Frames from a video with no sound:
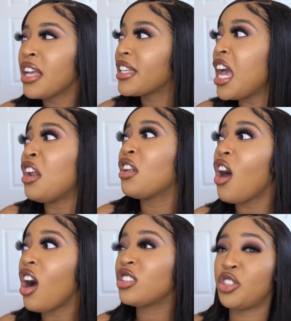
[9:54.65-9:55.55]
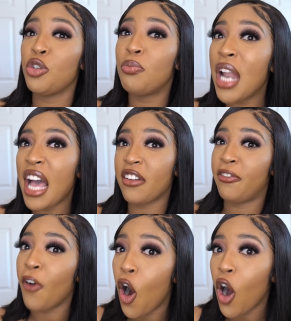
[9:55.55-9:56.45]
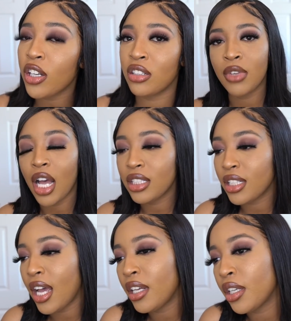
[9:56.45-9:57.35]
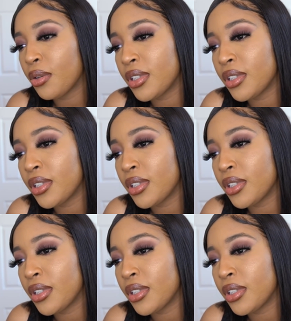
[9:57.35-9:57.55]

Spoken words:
get lost, you black fuck. I said, I know